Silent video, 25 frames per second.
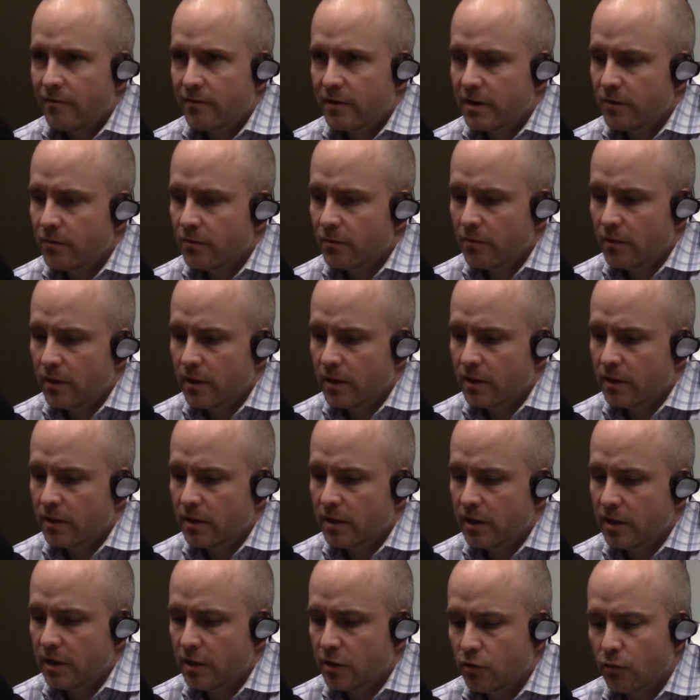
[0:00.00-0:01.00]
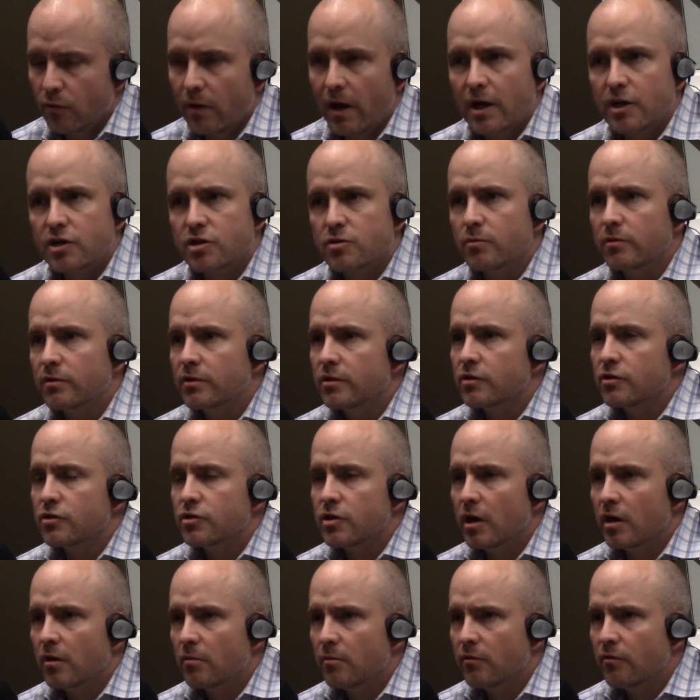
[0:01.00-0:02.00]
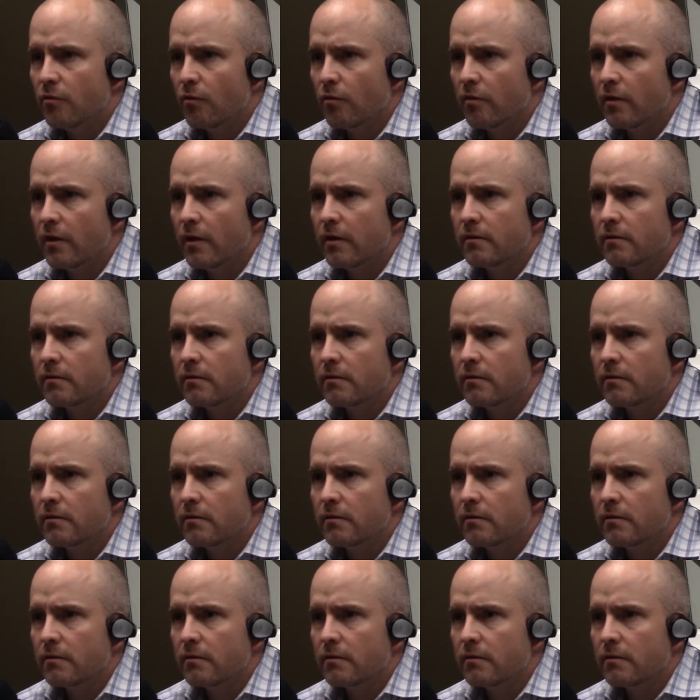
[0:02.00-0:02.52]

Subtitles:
any interaction with this child before that?